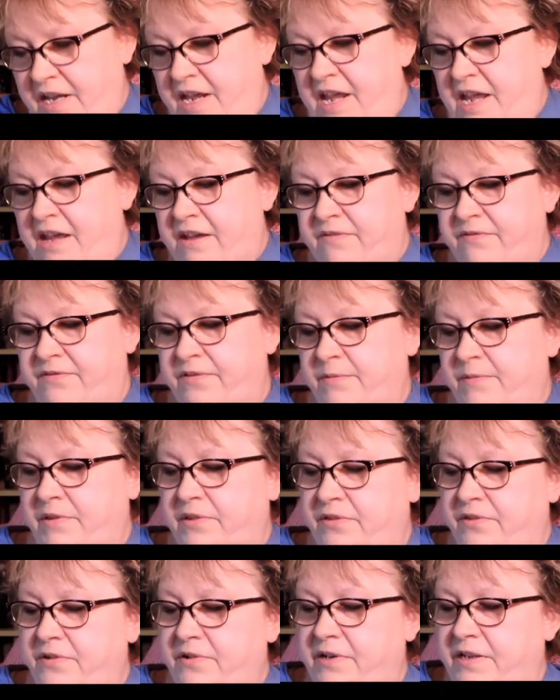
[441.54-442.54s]
that I have from
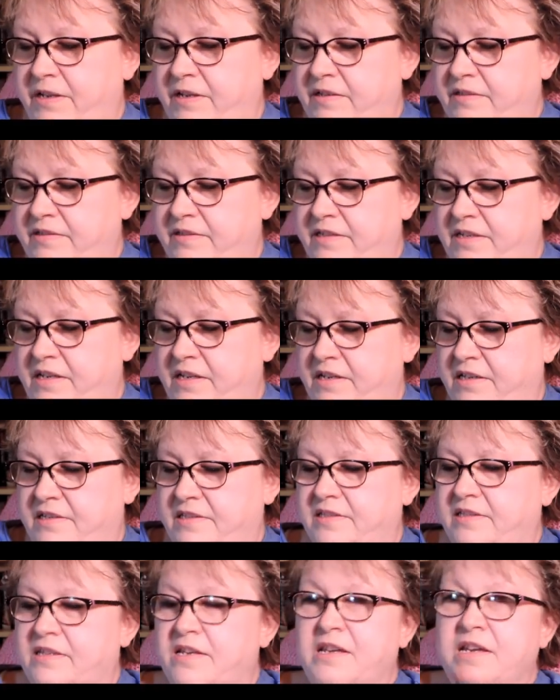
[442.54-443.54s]
the 30s
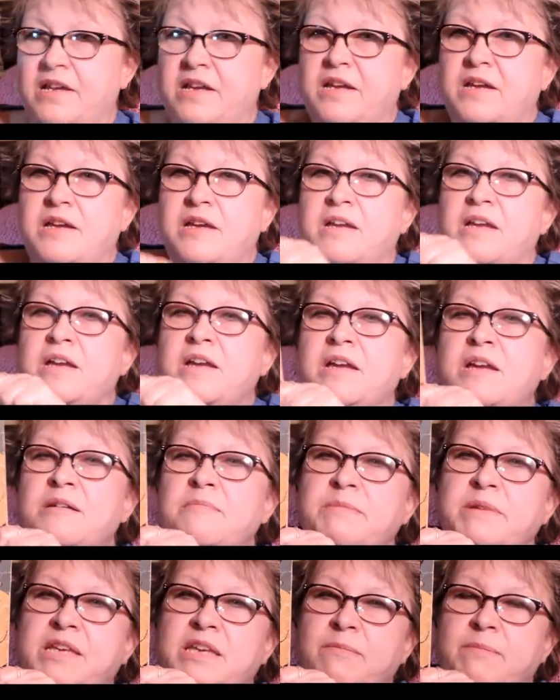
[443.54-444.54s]
is
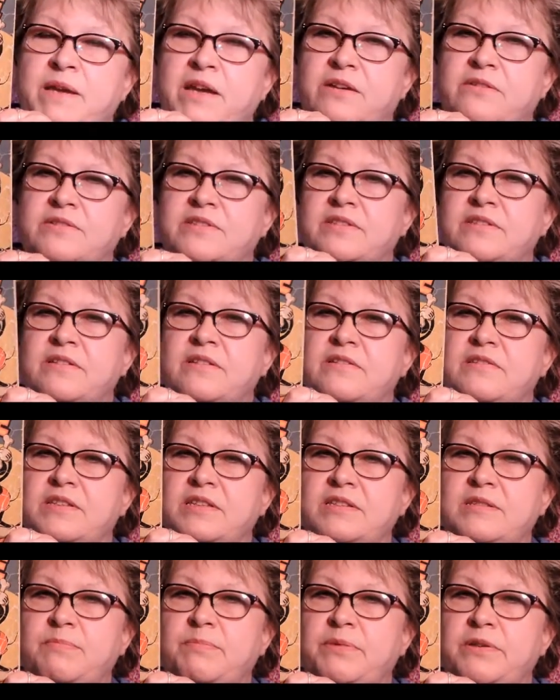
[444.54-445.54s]
Mickey Mouse.
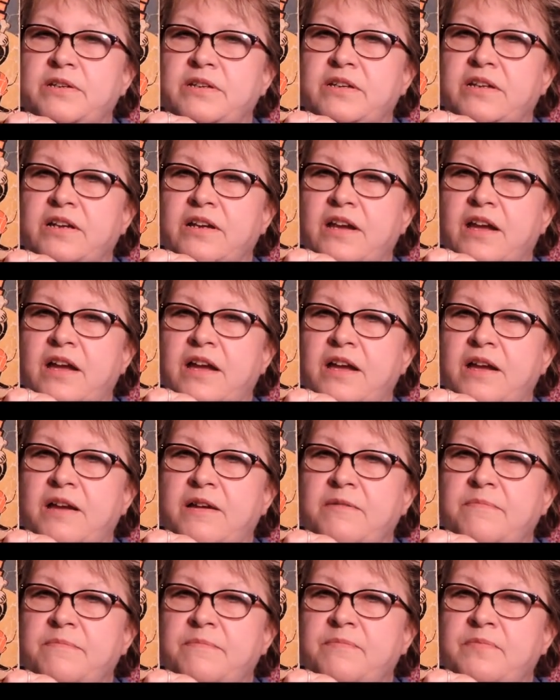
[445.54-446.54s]
This book
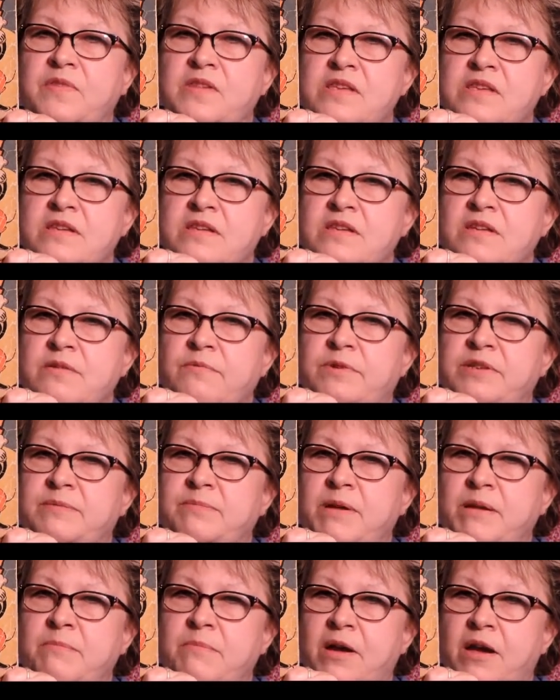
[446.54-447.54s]

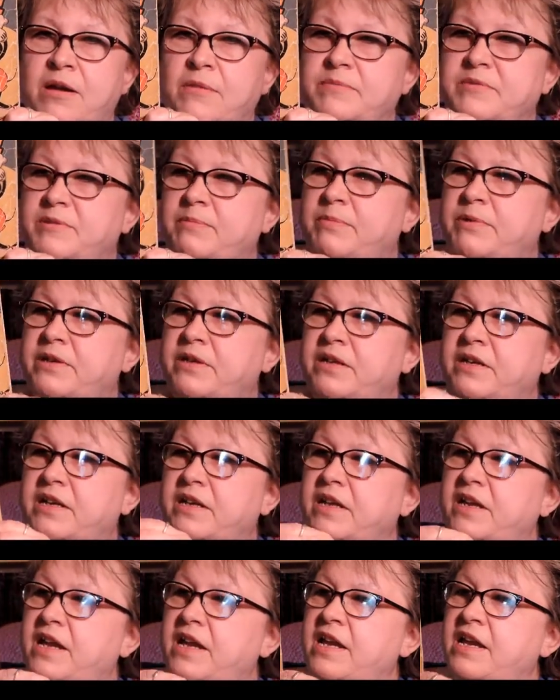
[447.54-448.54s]
was my mom's book,
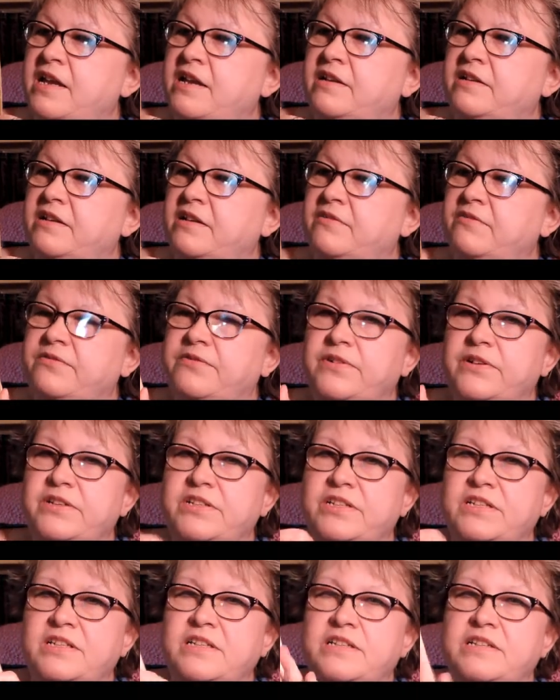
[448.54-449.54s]
and
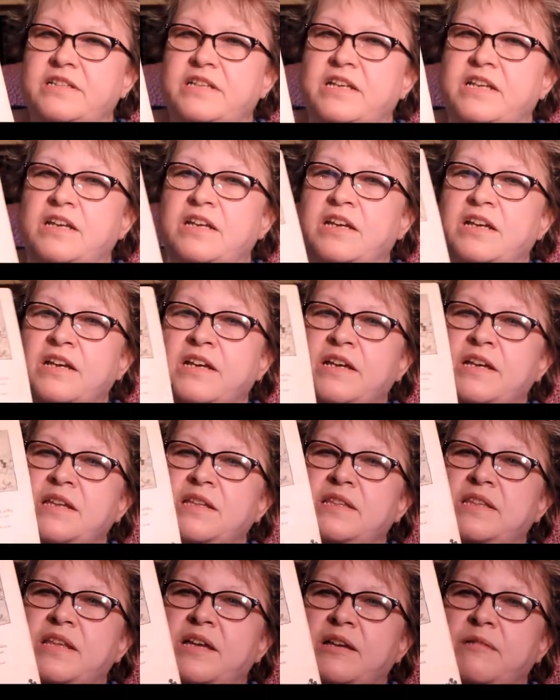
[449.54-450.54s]
unfortunately
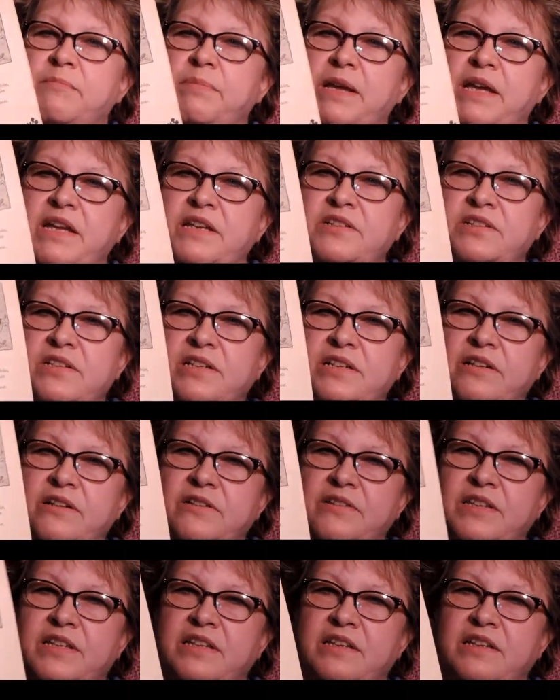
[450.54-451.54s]
the page in
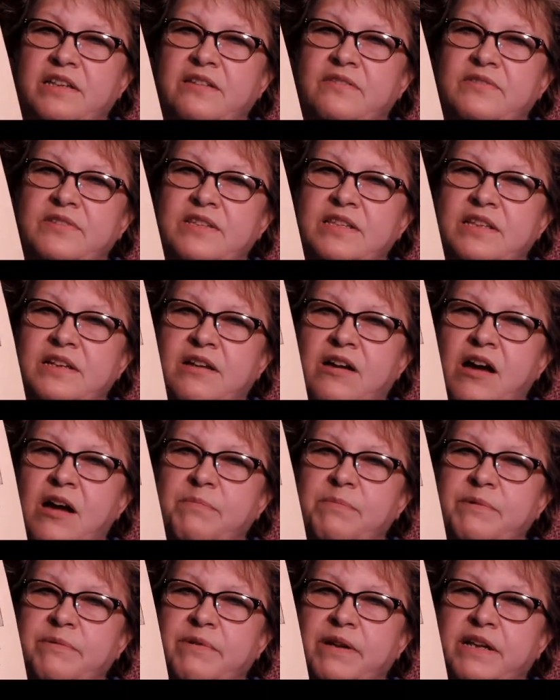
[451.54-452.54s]
here that gives the
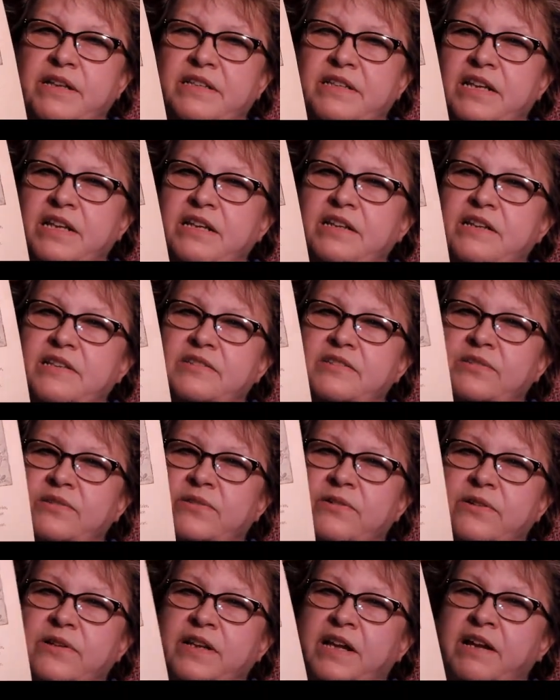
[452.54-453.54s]
copyright date is
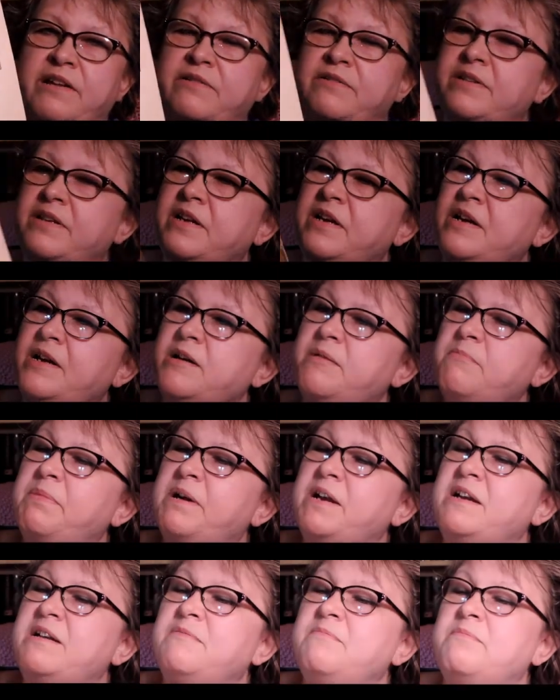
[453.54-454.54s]
torn out.
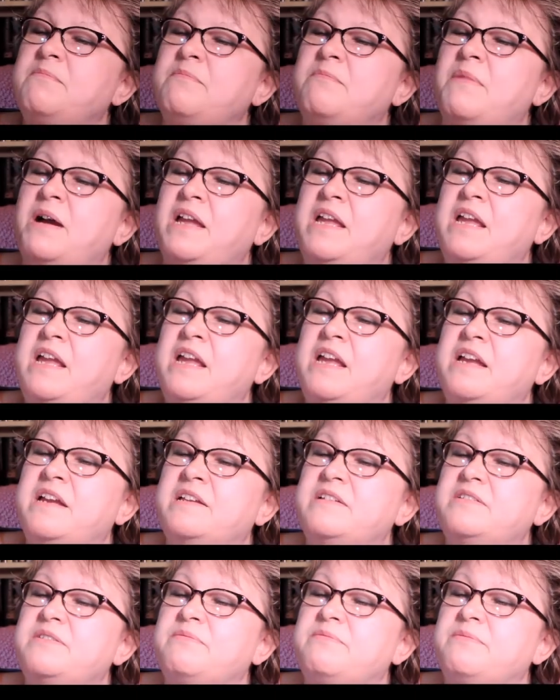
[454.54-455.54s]
But my
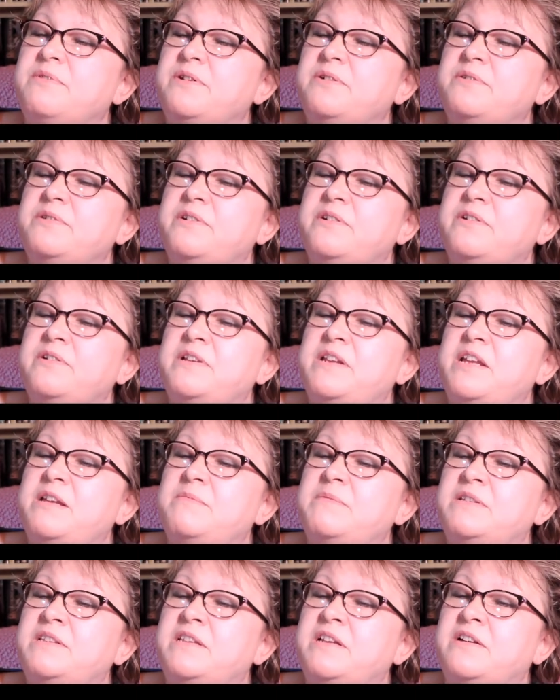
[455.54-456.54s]
aunt wrote her
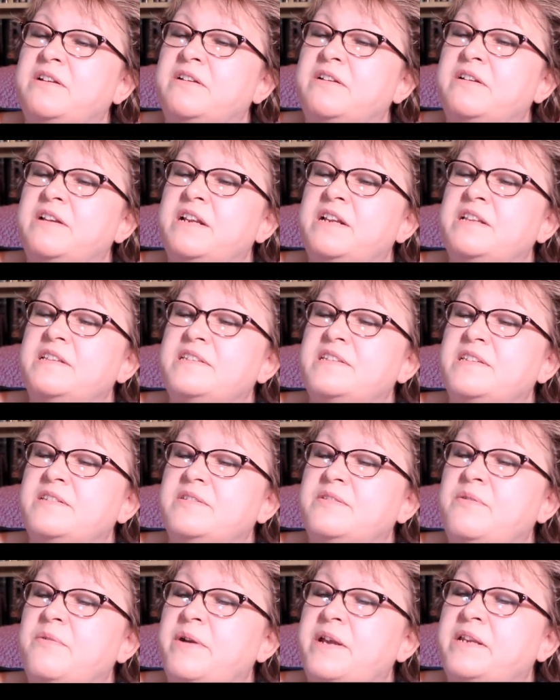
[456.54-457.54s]
name in there, and it
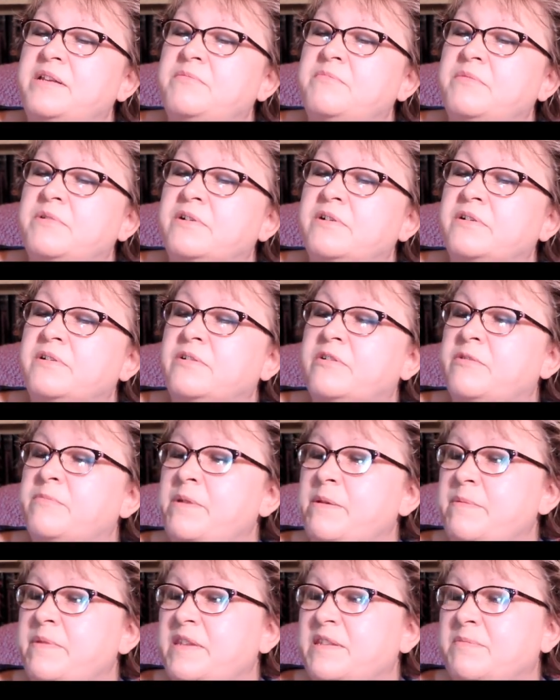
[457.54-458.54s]
says Gwen and Merle, or
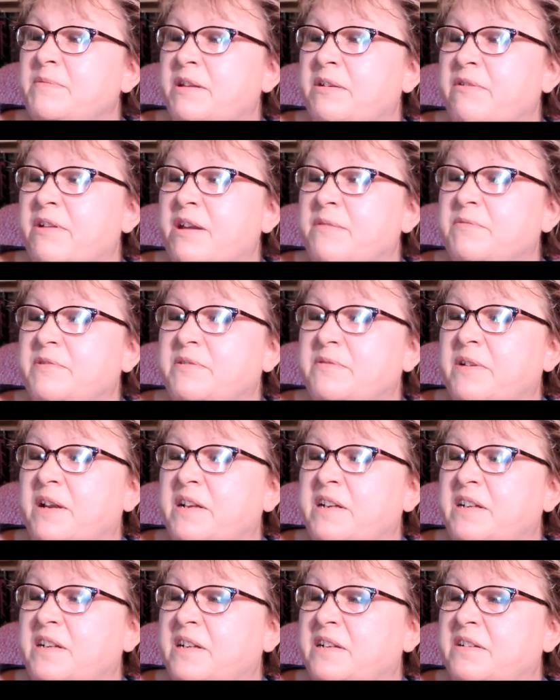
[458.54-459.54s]
maybe that's my grandma's
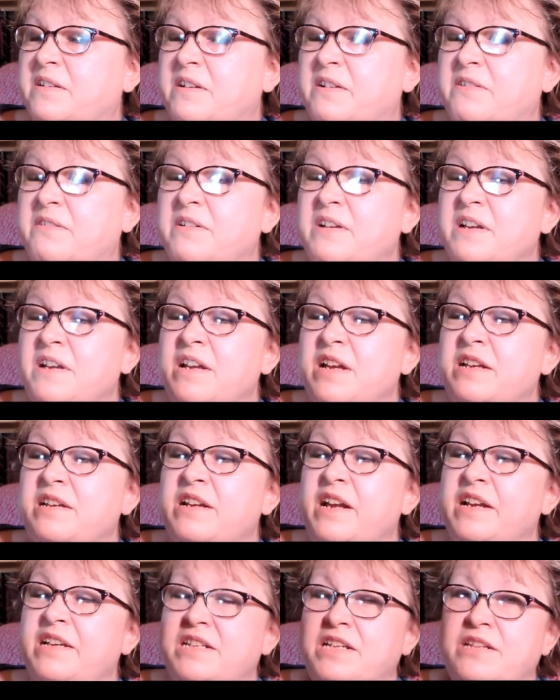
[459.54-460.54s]
writing, I don't know,
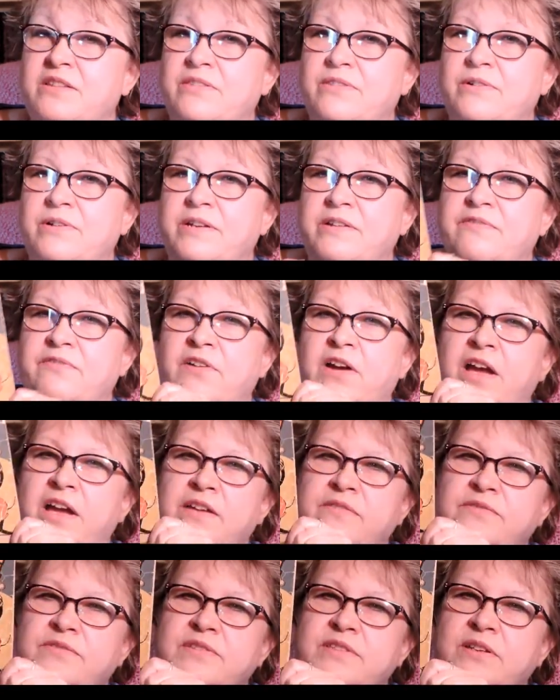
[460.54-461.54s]

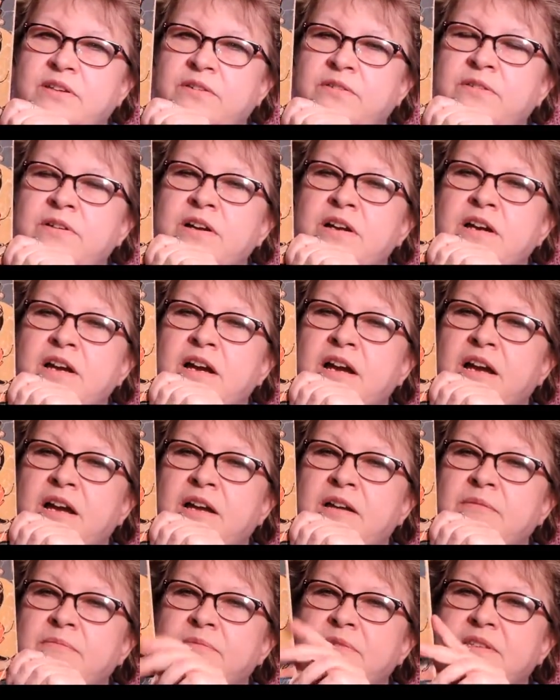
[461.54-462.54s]
1935. So
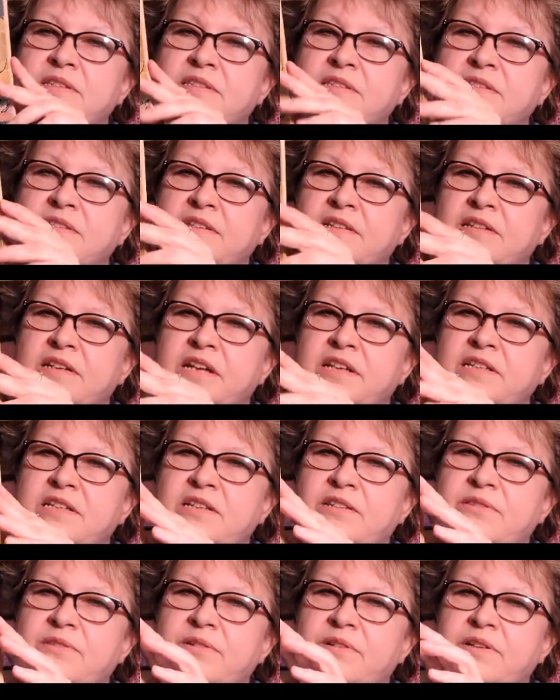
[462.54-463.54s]
this is a
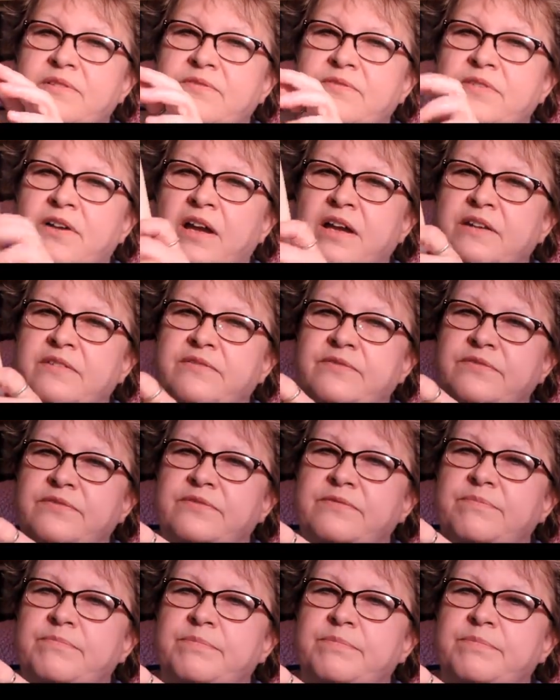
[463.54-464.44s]
1935